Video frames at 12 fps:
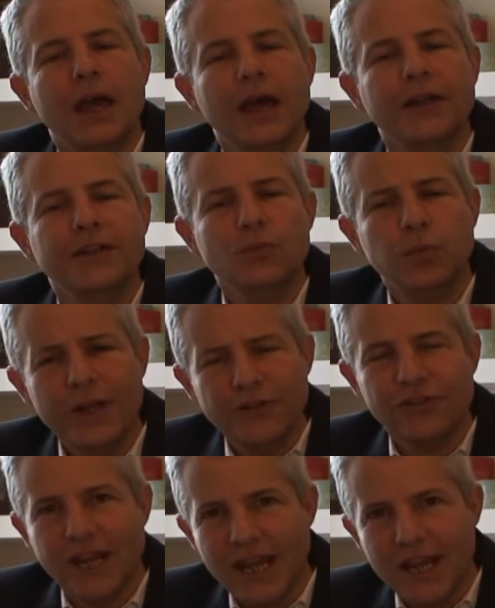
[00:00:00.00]
And in
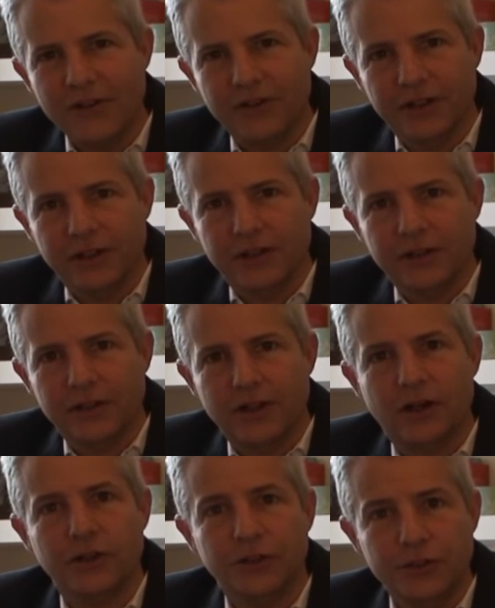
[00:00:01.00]
which area
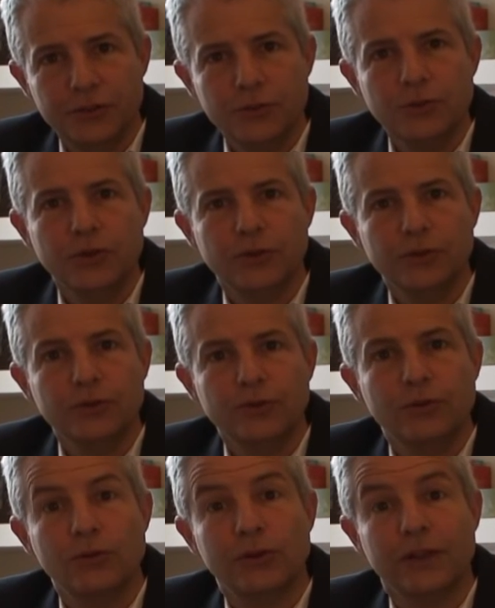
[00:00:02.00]
are you or
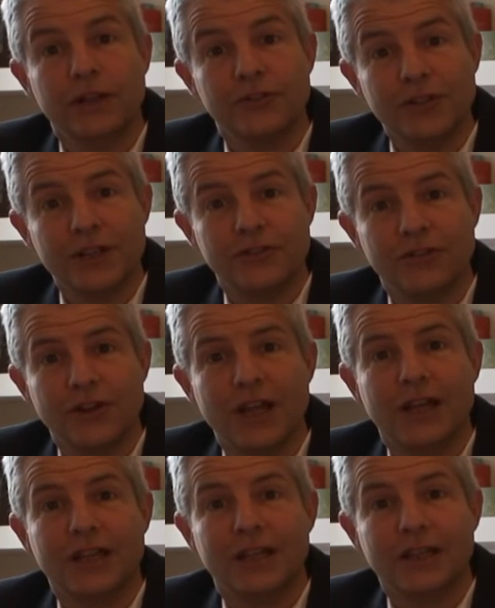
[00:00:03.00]
your organisation
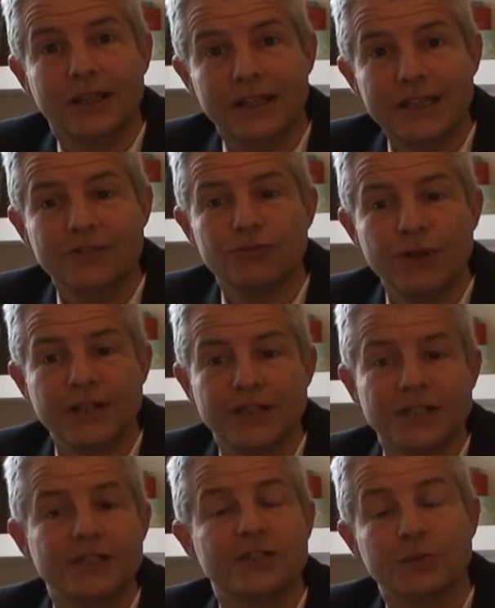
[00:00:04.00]
least
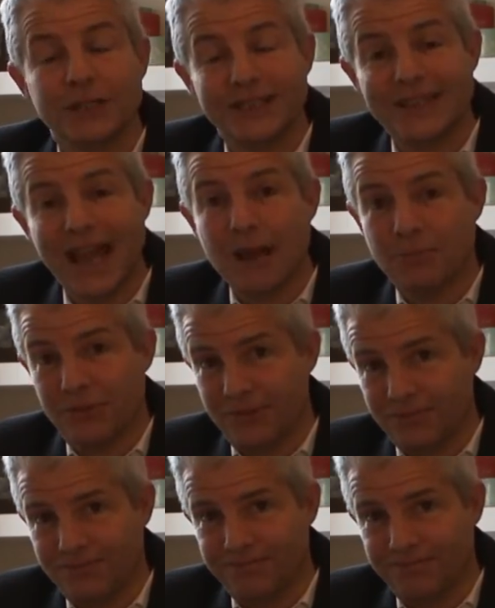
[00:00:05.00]
ready to adapt?